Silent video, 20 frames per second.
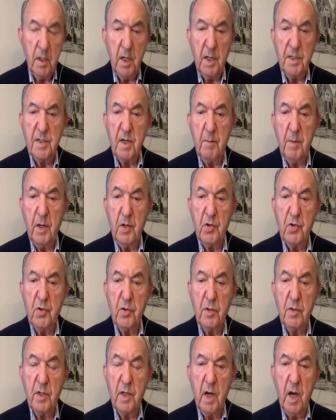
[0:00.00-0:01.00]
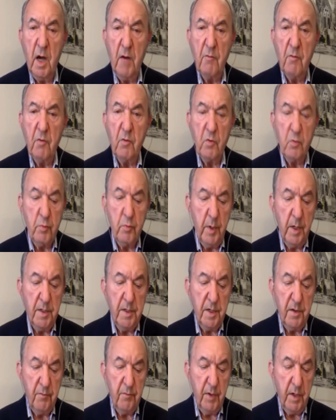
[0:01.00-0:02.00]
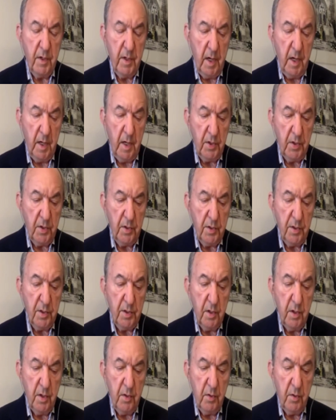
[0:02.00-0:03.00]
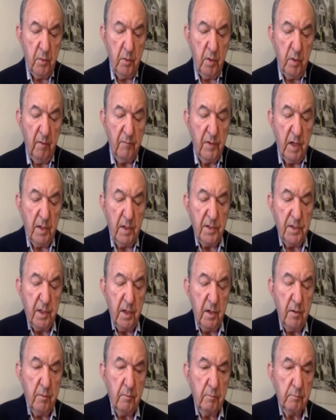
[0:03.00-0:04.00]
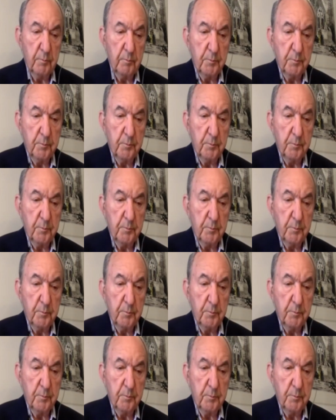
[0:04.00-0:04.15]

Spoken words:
As I mentioned, there are 123 nations who have done so.